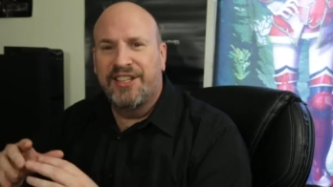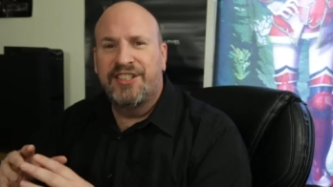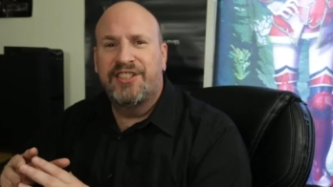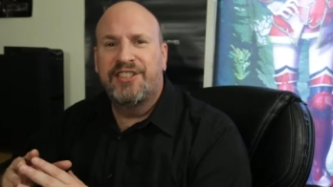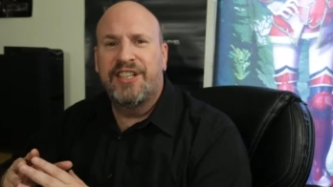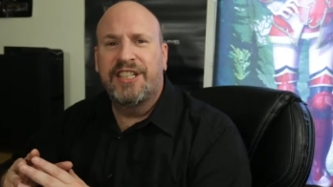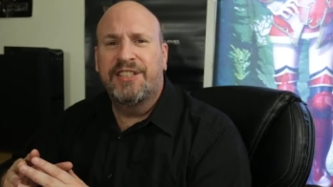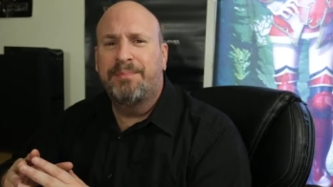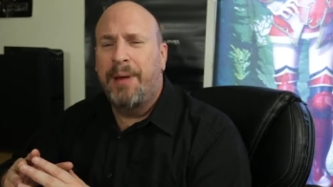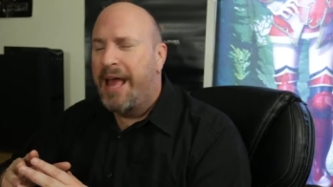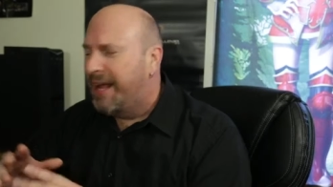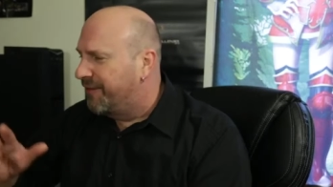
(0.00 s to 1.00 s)
than a
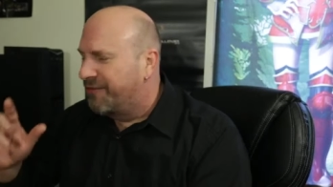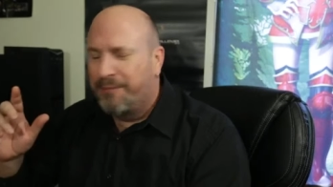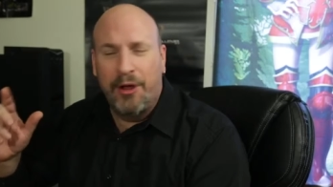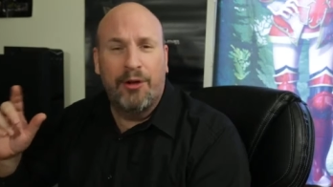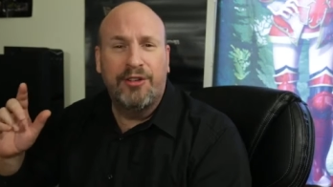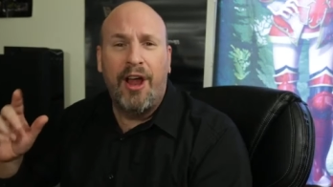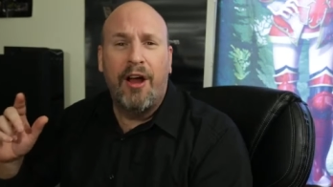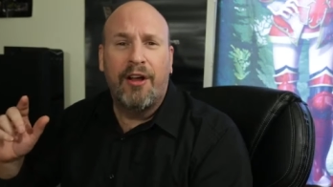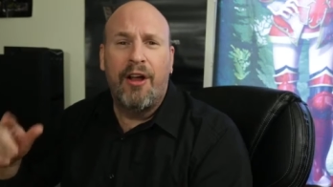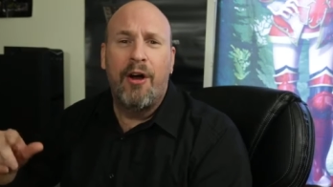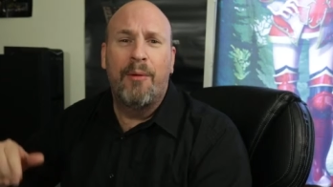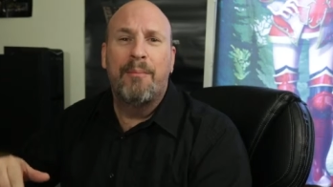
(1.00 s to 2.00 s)
six-pack of your
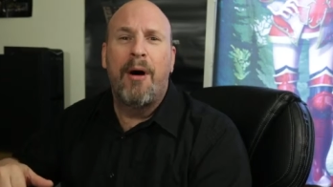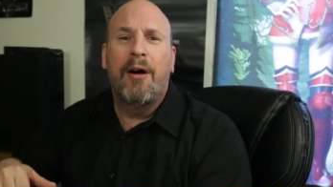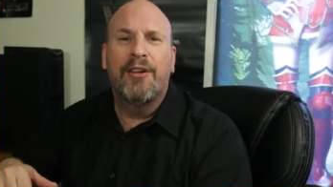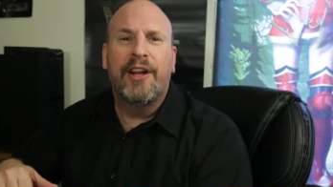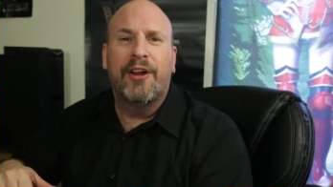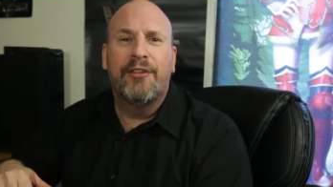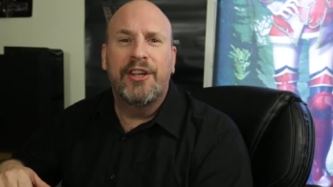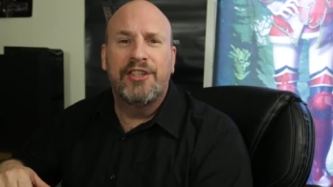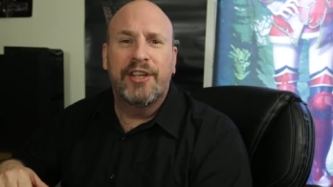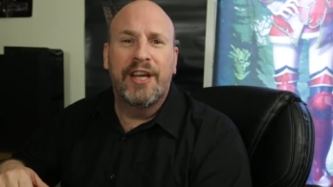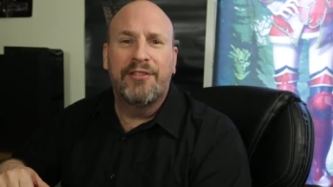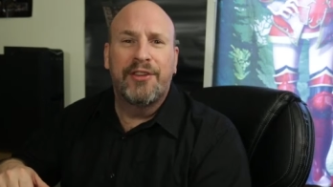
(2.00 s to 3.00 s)
doggone malt liquor that
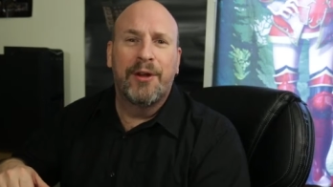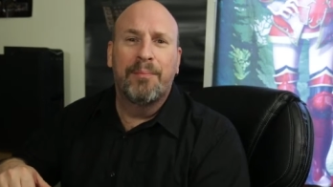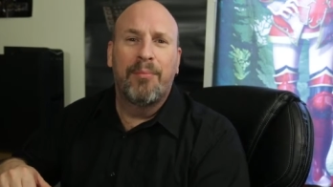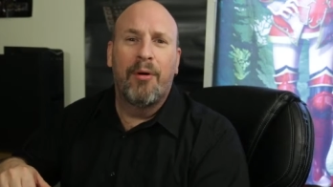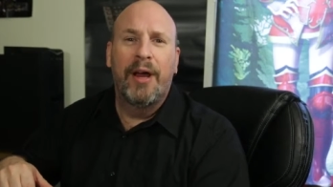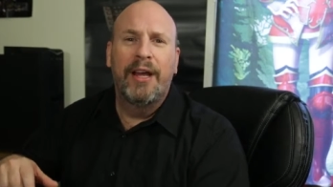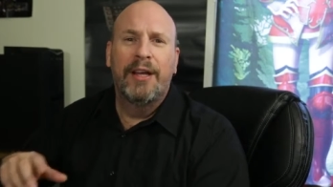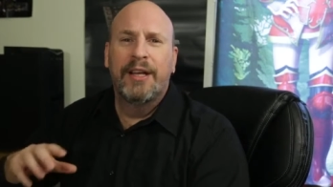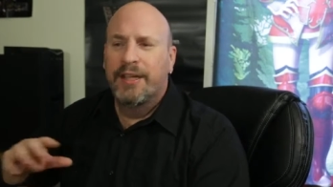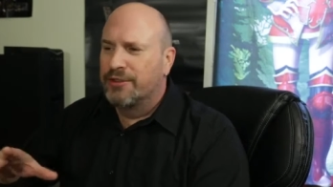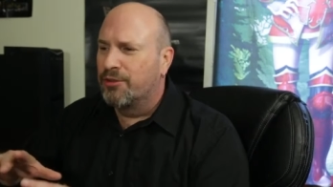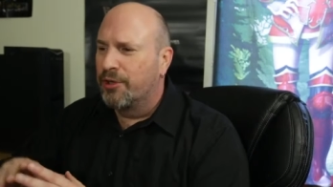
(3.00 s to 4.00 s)
you get there, boy.
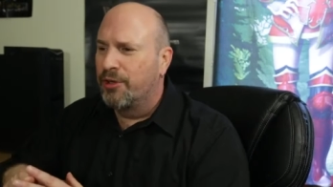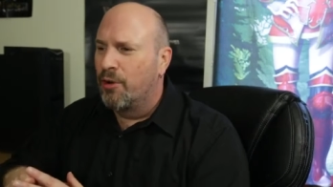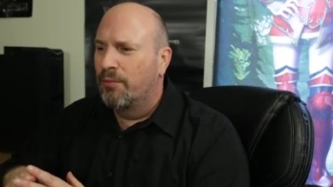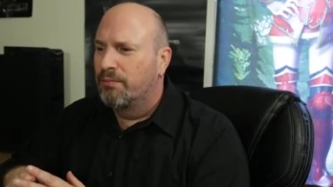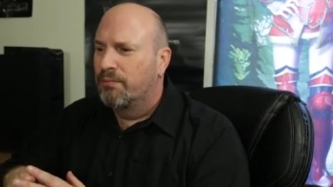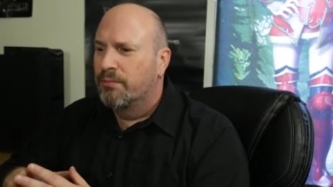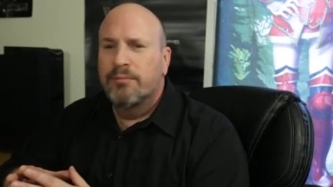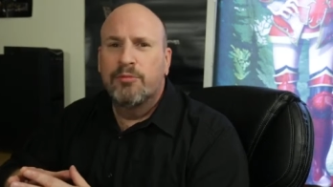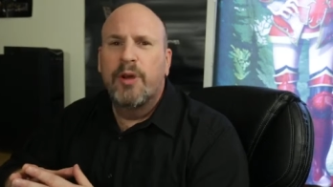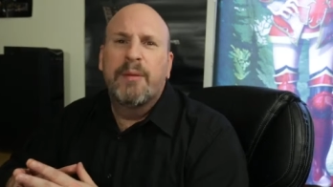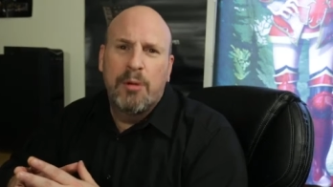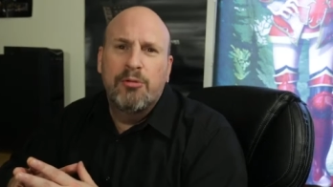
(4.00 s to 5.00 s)
So, you know,
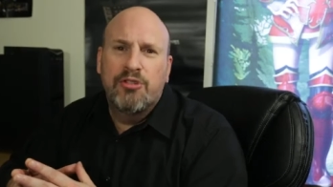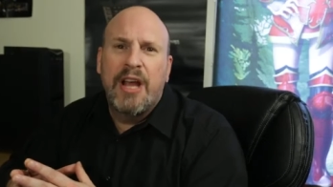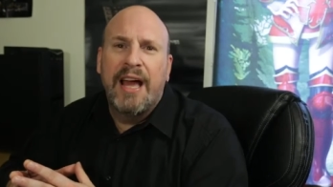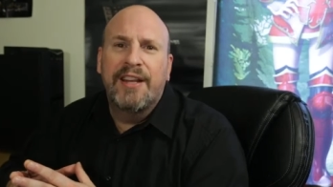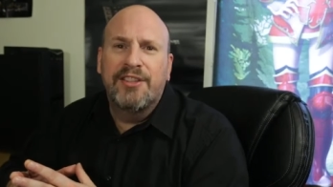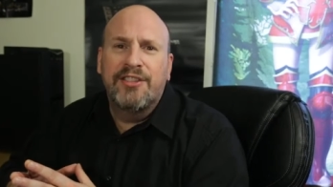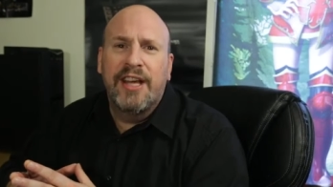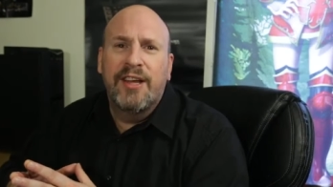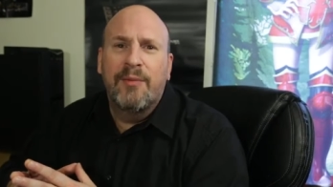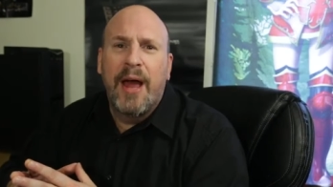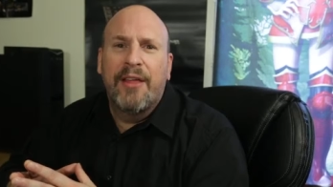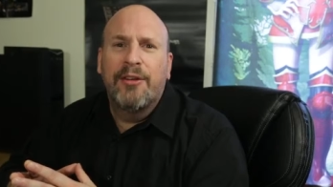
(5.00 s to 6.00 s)
drink moonshine
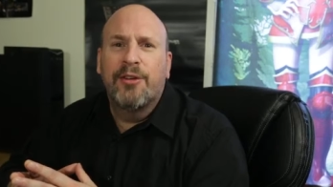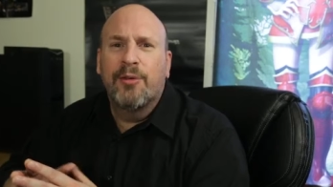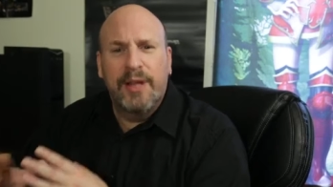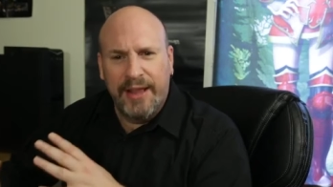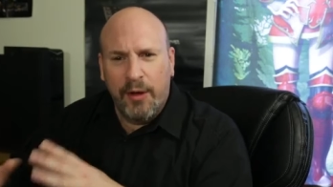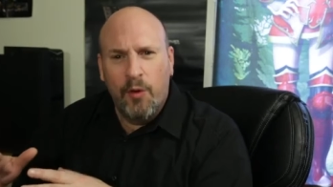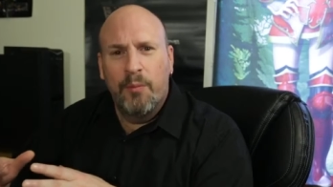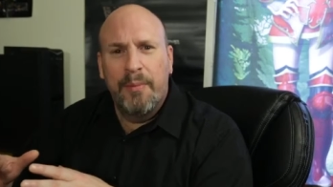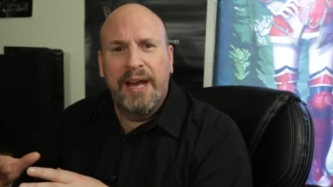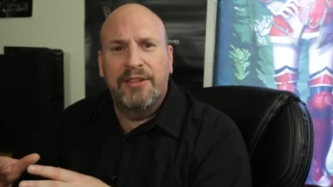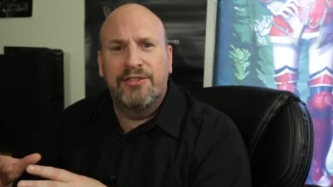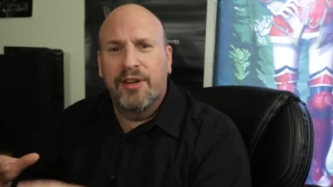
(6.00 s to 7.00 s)
instead, rather. You don't get that
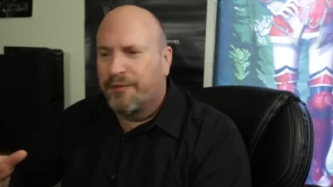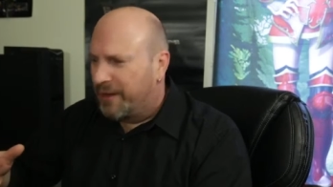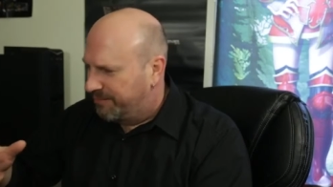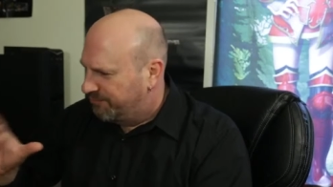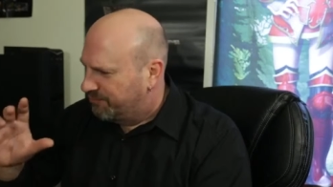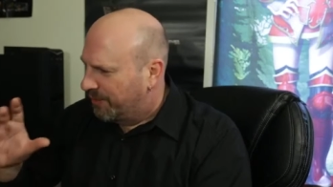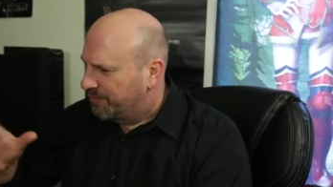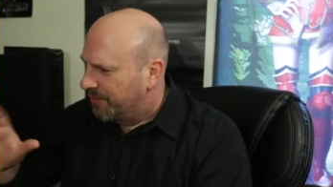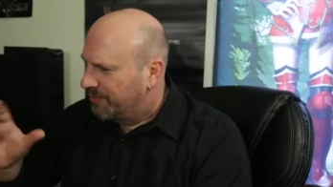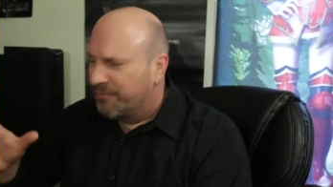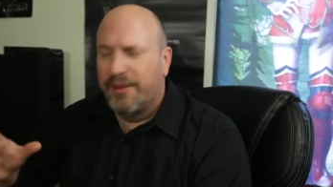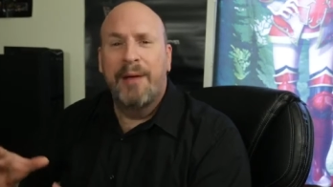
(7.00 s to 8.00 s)
homemade stuff like
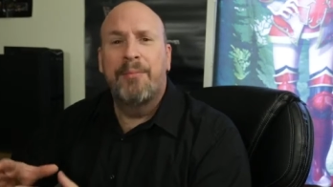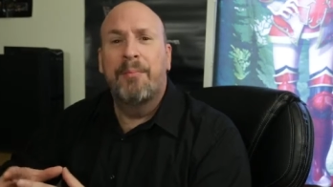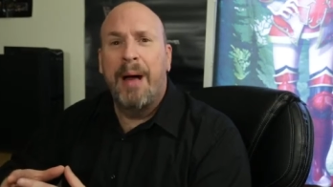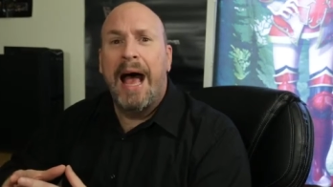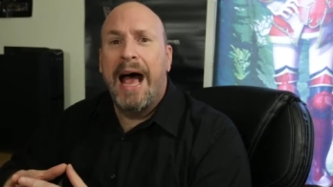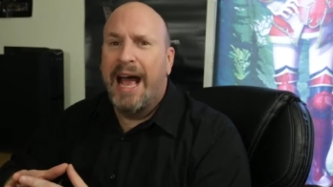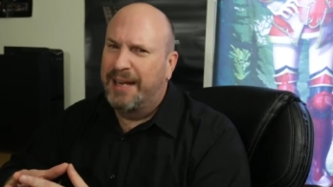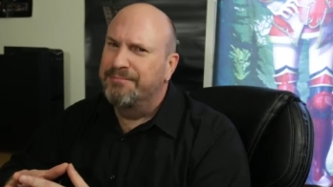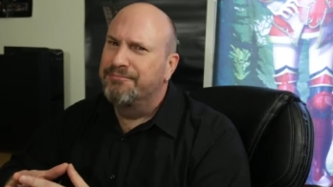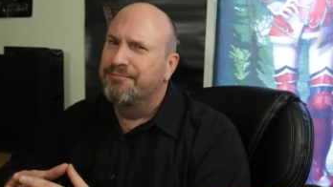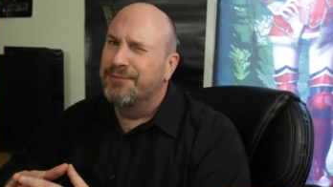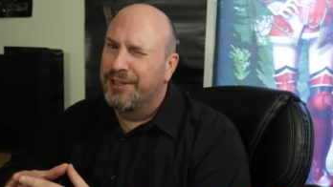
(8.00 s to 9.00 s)
the apple pie.
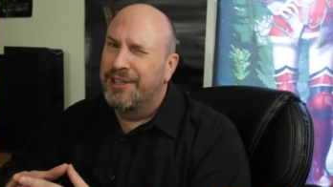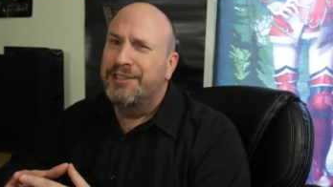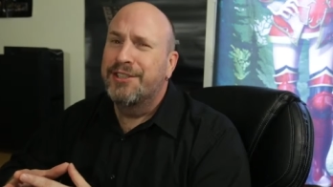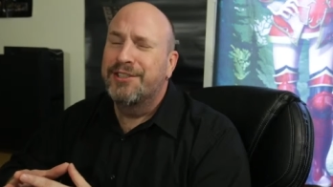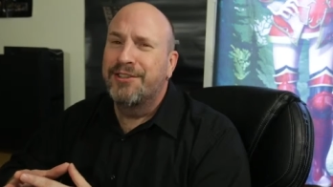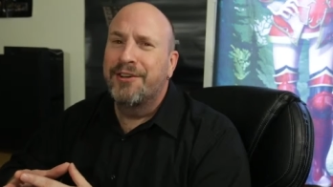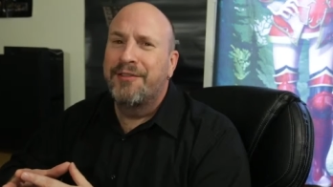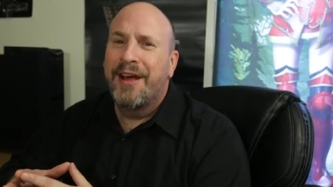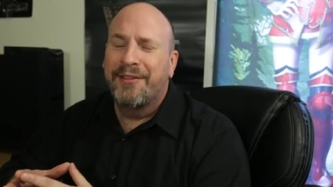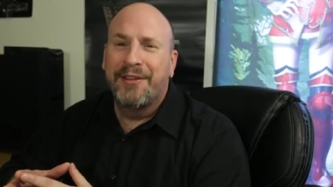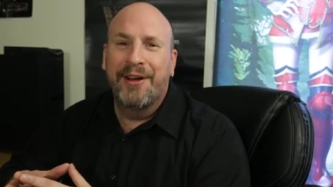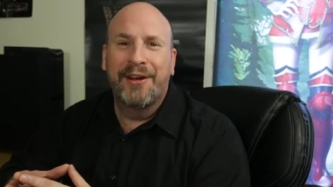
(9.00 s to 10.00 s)
Mmm, delicious stuff
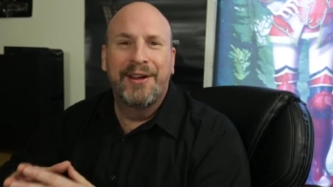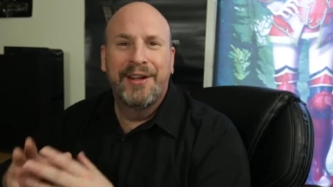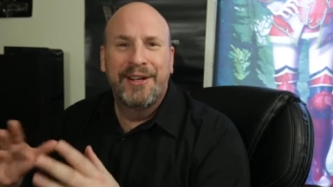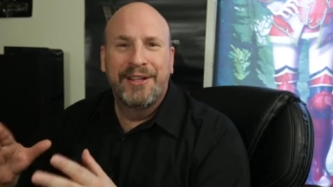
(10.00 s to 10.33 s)
out there.